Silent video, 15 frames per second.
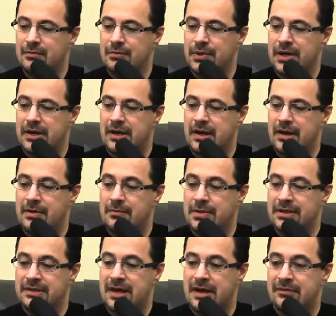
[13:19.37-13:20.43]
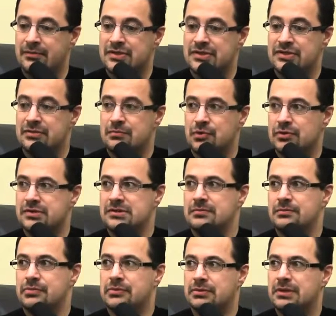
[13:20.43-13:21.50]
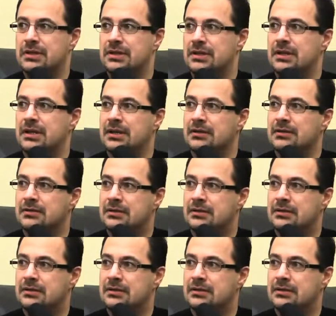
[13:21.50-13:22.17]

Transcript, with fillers: but uh, but that was the most important thing.